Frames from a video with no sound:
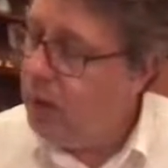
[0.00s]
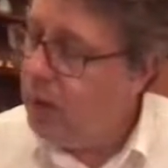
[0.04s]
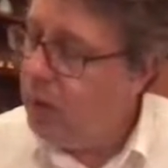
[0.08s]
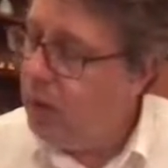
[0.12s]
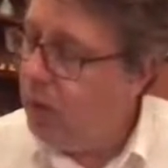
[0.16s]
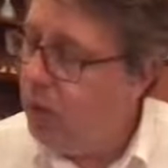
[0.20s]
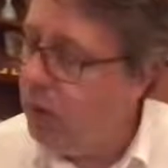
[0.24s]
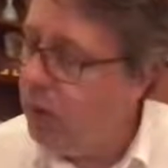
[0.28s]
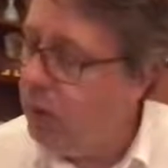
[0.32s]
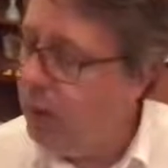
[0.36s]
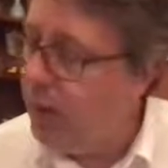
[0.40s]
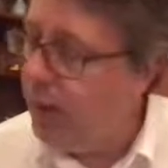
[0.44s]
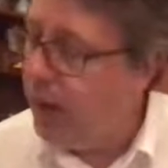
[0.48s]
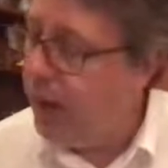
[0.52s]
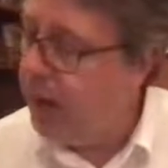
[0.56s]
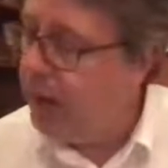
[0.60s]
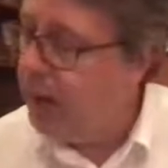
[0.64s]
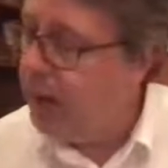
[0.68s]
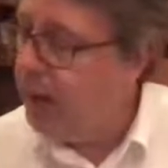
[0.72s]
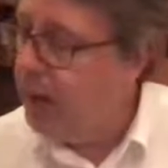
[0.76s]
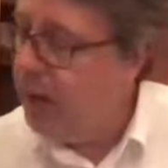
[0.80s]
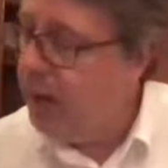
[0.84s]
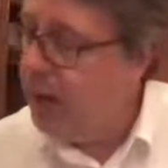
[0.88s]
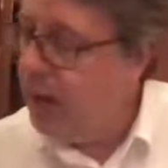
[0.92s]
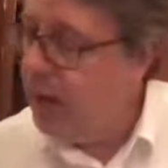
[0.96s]
going
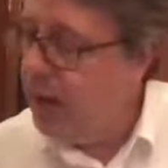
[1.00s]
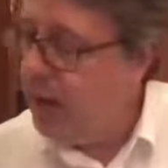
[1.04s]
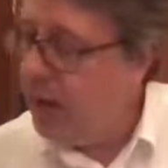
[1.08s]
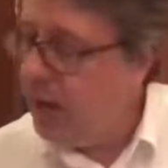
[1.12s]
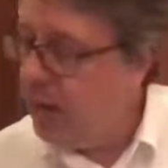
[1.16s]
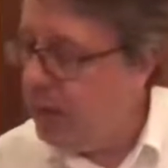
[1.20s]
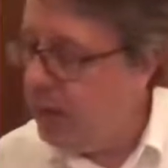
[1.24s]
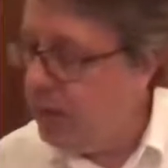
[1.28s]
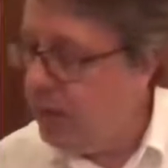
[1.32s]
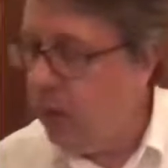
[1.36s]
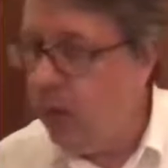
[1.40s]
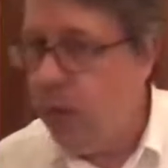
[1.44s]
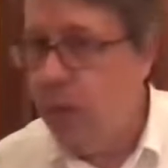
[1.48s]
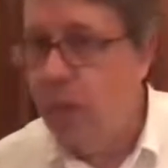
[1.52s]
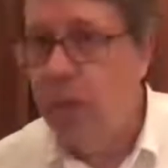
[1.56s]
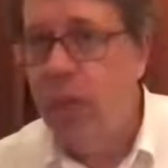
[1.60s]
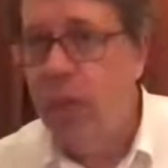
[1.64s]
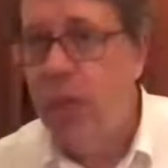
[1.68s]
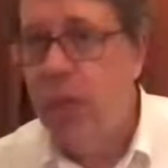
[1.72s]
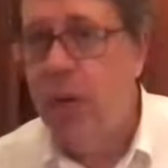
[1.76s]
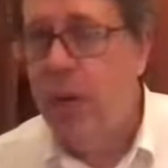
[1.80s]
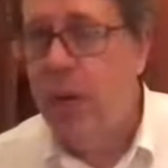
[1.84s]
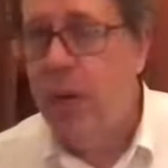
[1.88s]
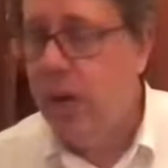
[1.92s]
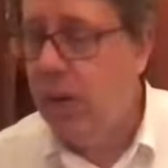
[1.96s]
back
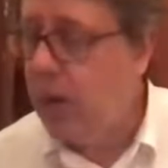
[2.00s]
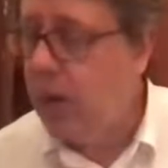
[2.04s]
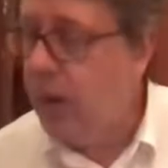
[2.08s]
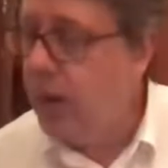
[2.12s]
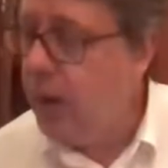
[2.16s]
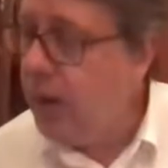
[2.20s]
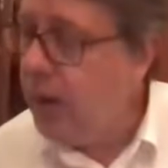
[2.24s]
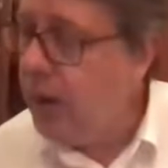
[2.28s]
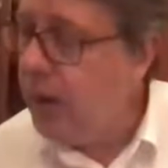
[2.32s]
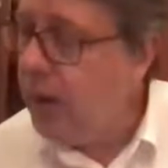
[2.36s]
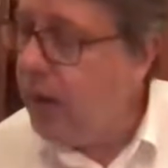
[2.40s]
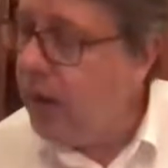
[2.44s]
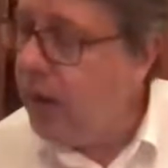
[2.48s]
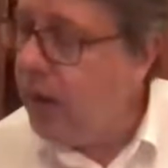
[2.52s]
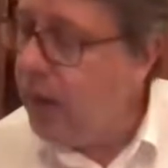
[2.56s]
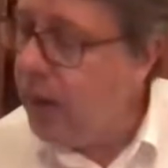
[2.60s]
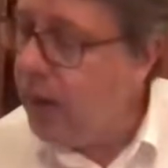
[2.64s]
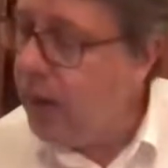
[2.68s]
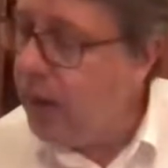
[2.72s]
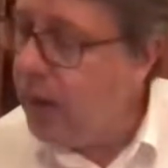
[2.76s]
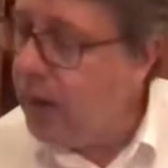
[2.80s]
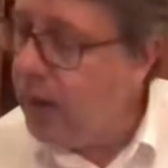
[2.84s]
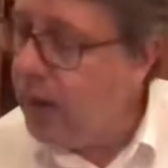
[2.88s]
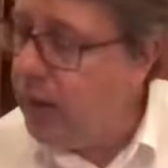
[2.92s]
So in